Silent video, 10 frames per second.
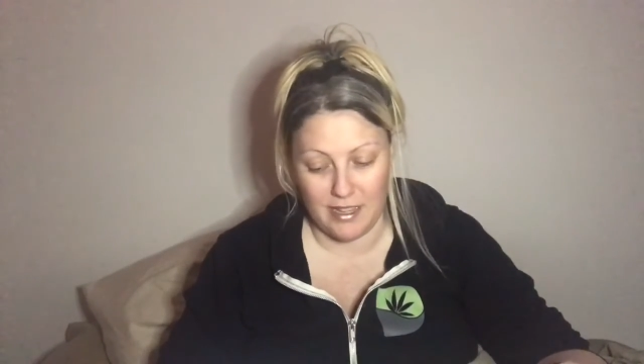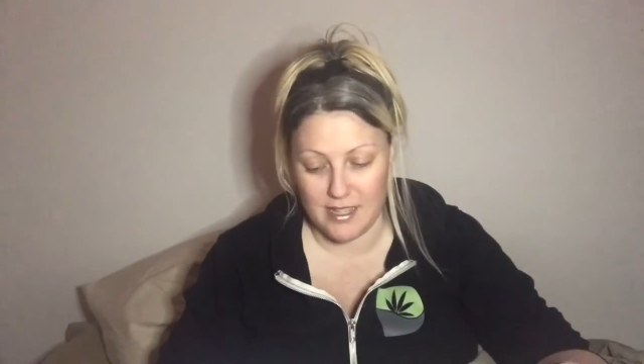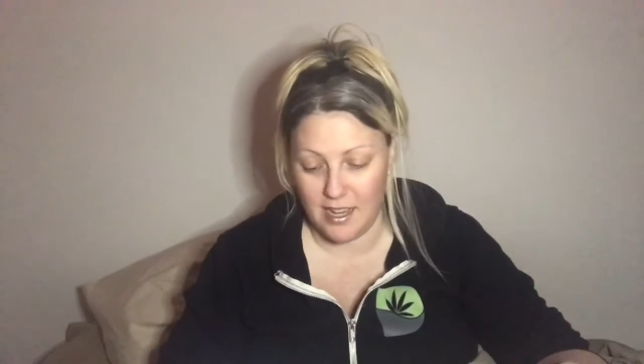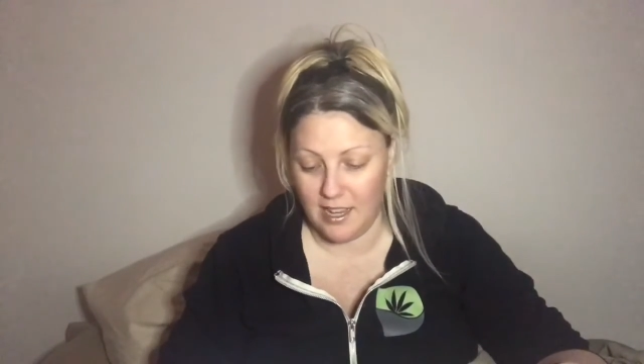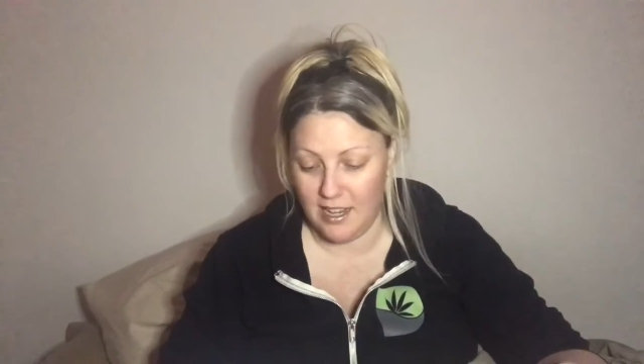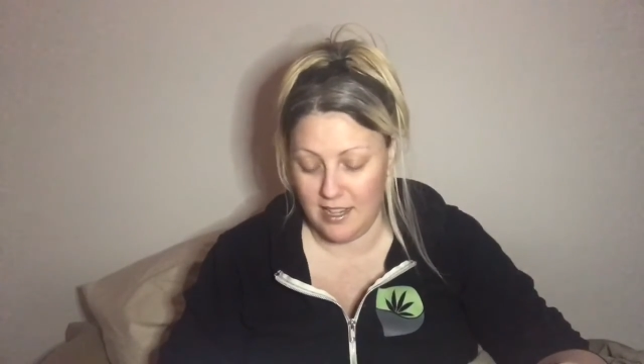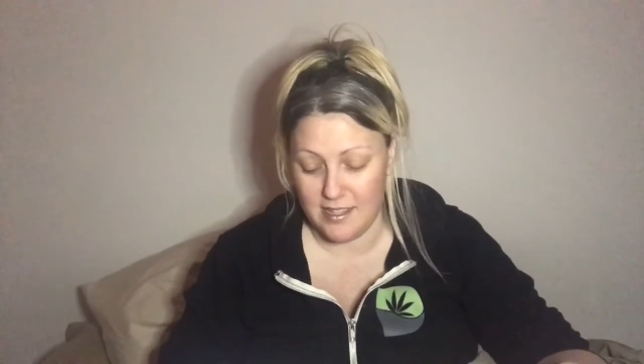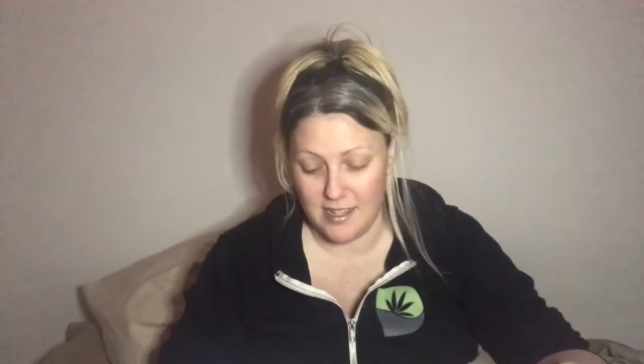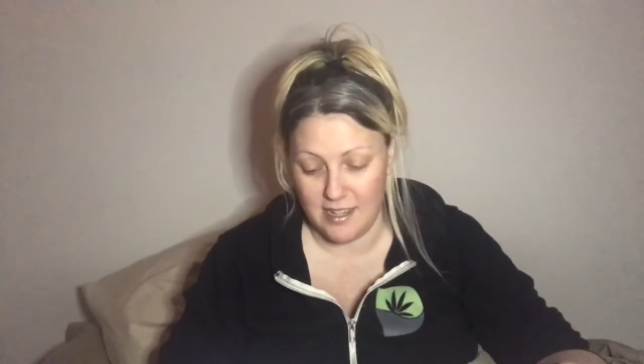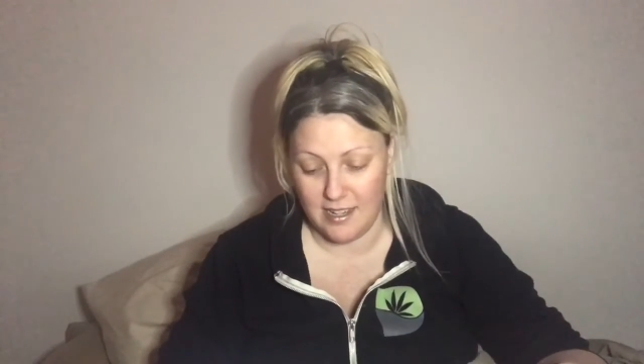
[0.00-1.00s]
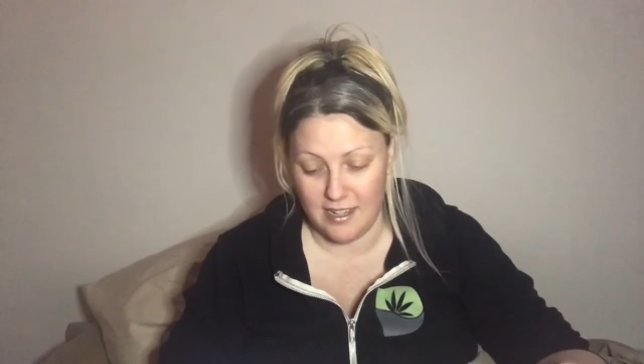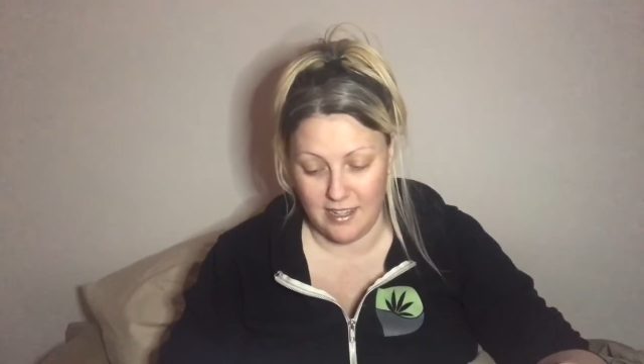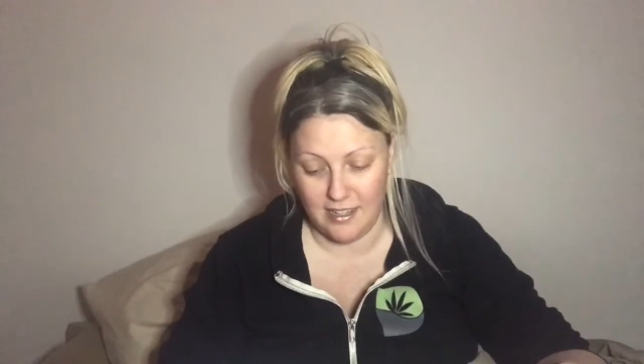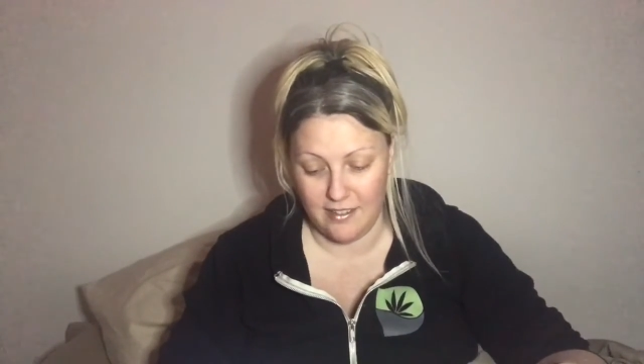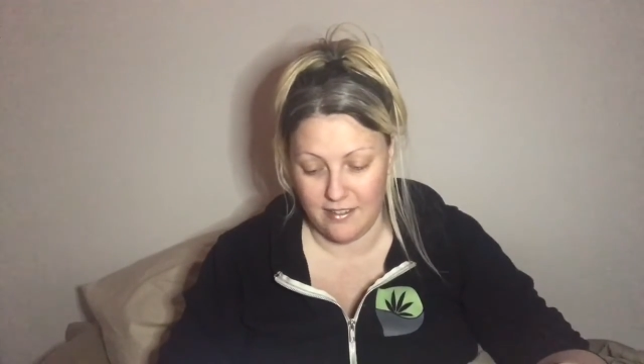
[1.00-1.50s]
anxiety is
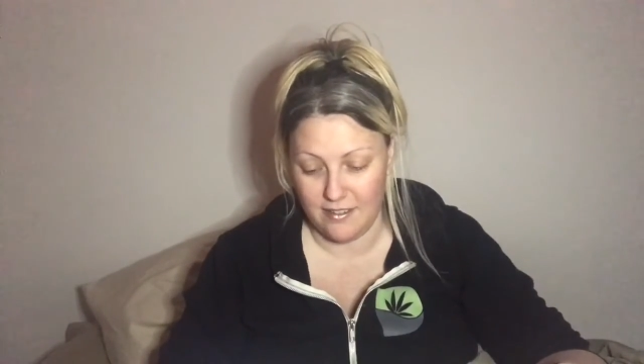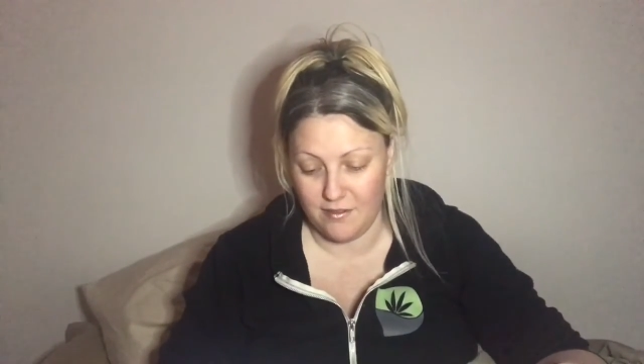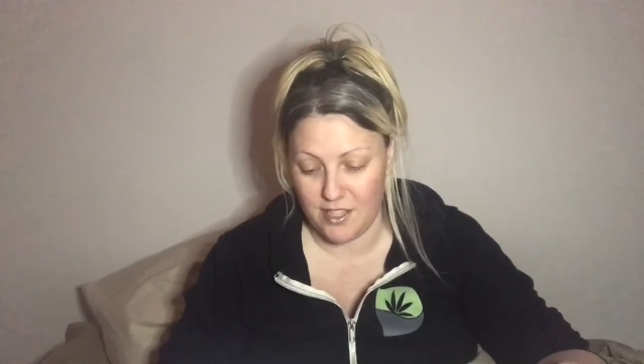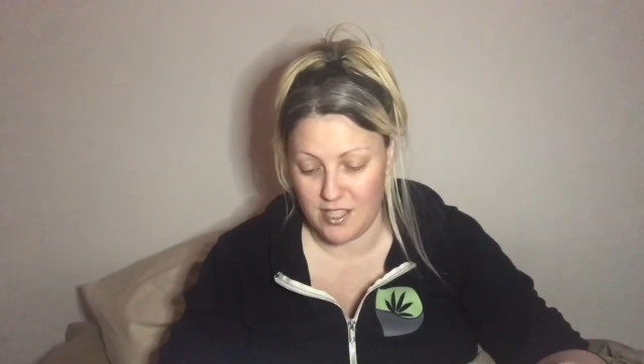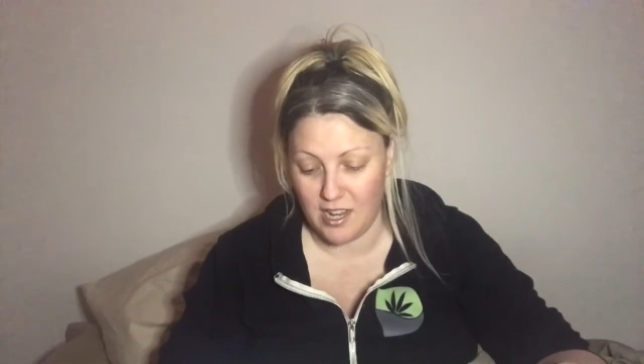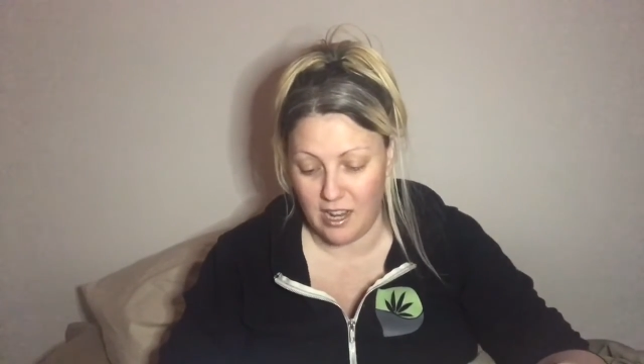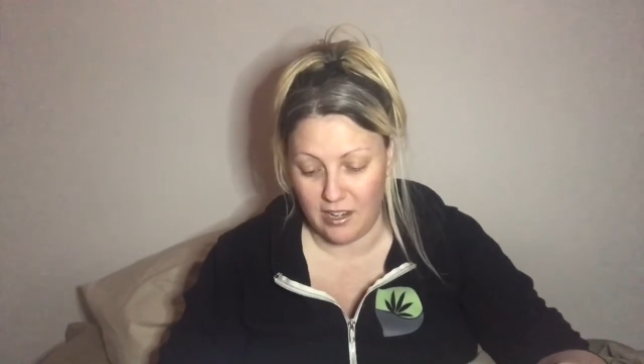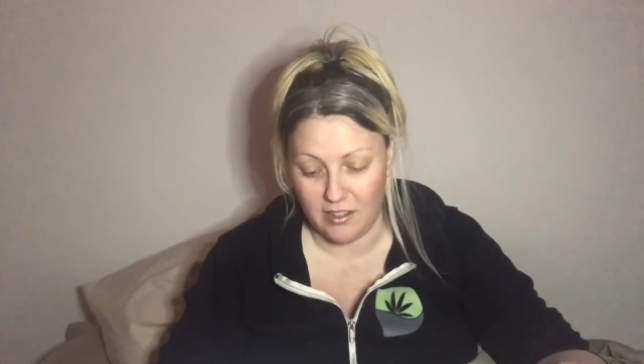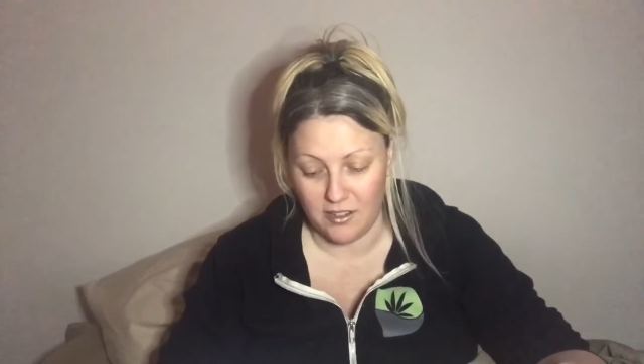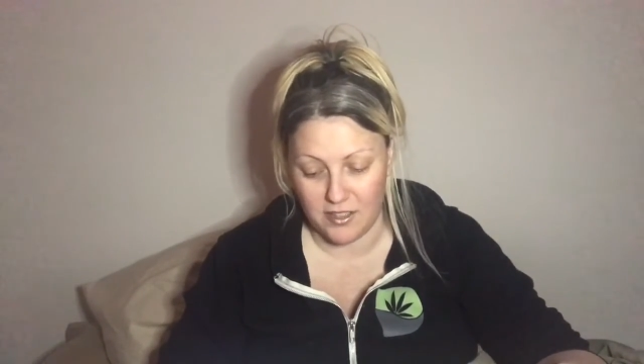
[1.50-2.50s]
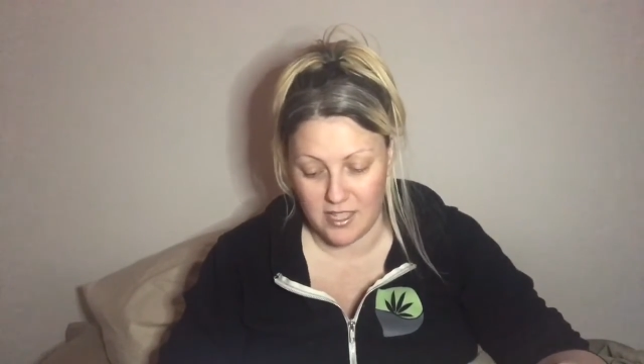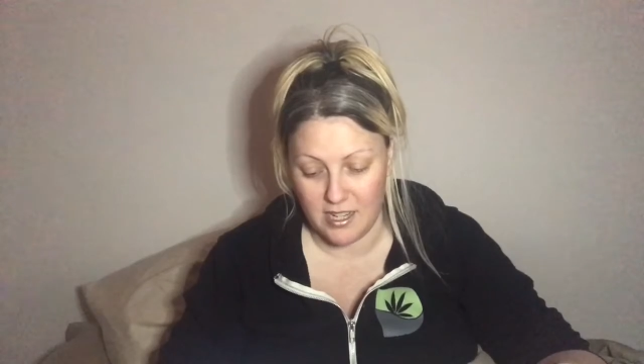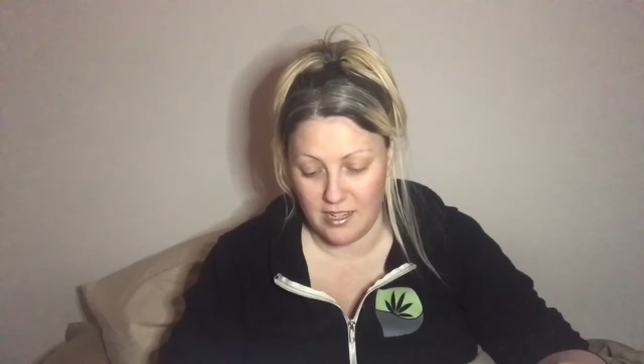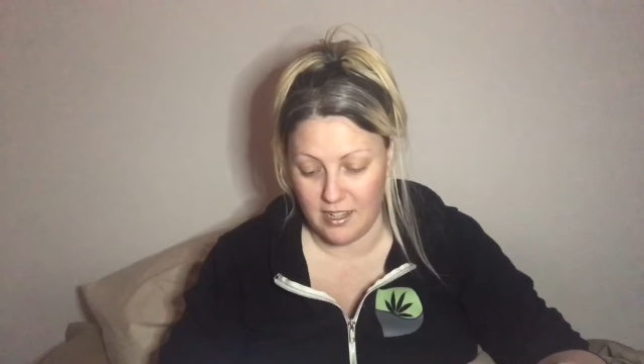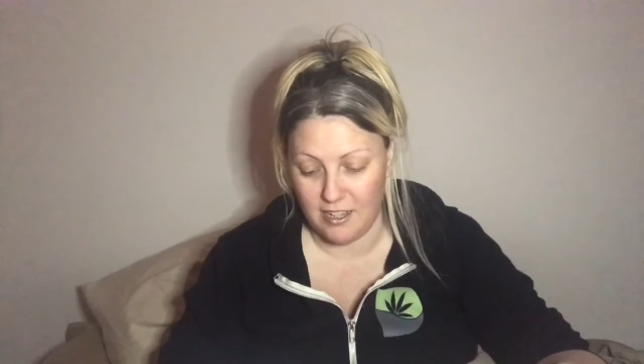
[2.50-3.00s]
high, just tired all the
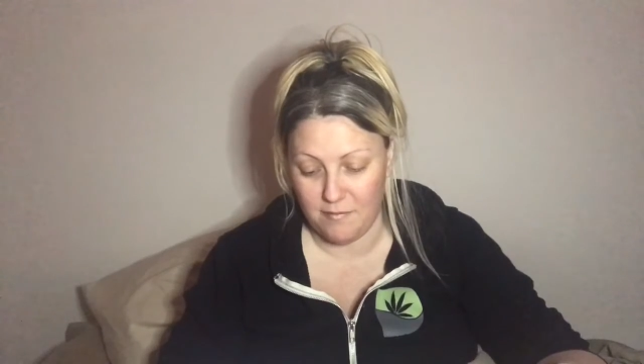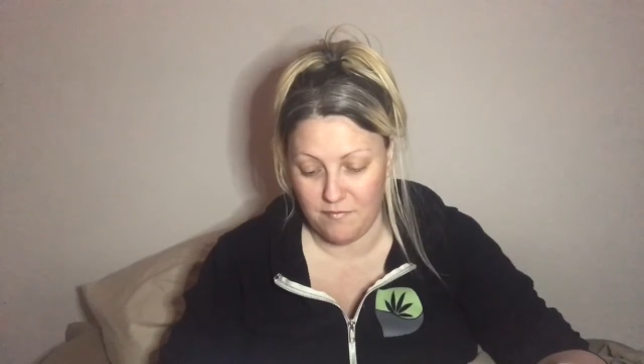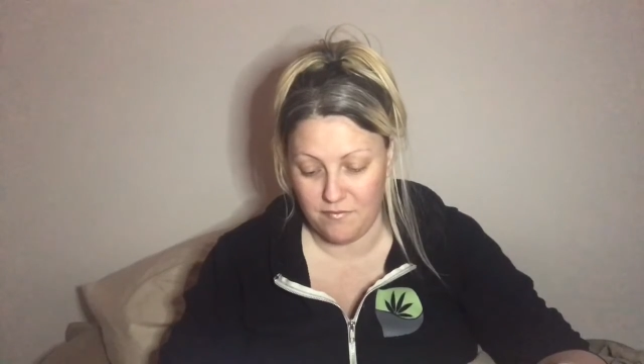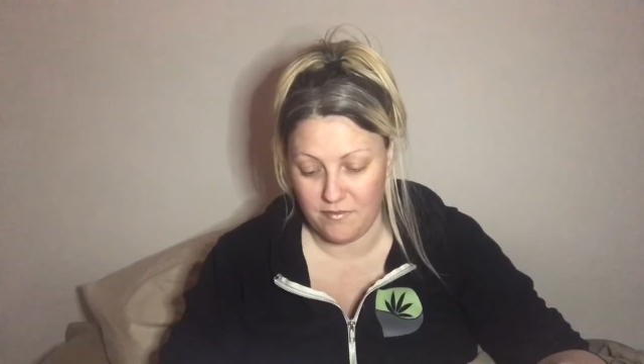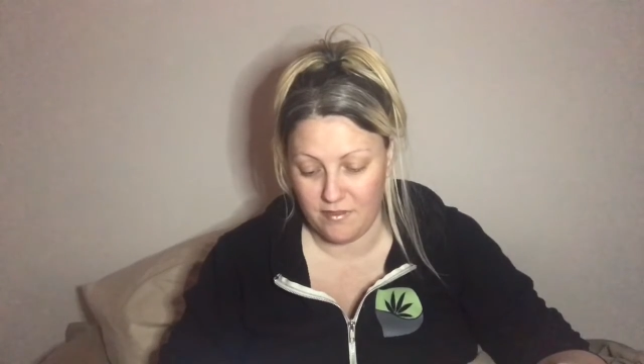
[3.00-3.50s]
time,